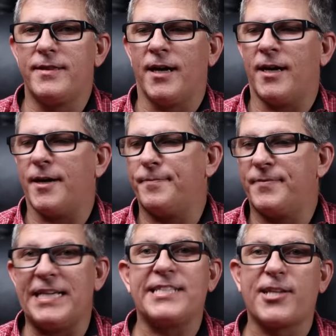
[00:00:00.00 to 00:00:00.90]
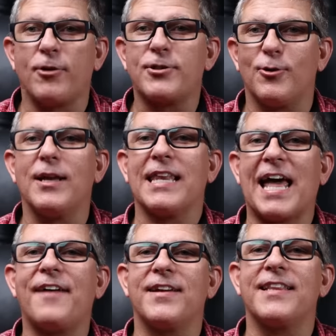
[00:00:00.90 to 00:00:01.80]
to
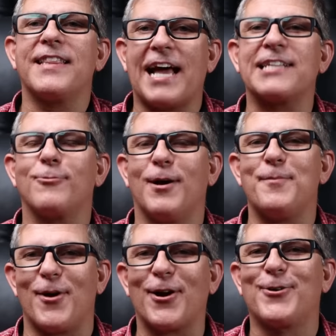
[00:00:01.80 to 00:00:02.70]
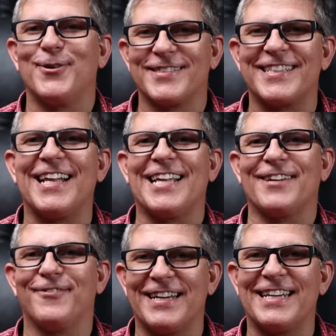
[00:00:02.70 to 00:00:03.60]
11. That's what Mark was
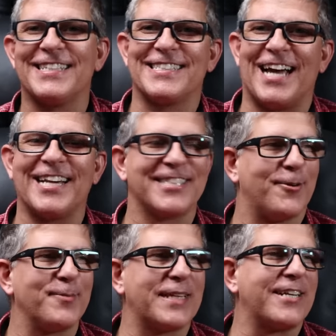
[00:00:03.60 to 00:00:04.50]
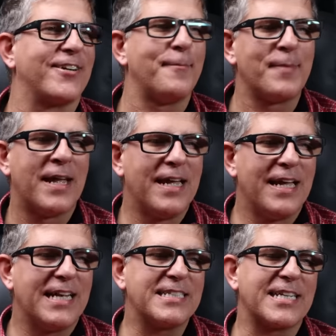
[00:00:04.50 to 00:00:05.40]
thinking when he designed his home theater.
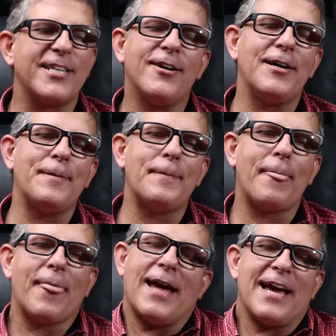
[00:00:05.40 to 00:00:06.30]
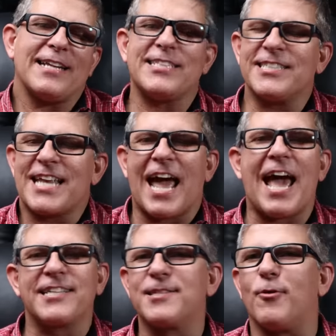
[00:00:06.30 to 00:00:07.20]
He's like, you know what? Just to
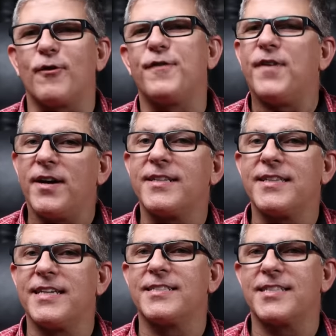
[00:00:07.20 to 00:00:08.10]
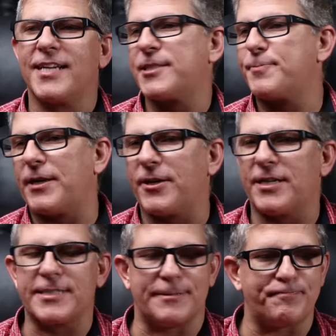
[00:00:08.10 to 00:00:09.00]
add some more fun to this
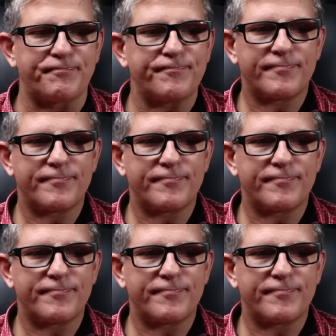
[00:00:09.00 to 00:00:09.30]
experience and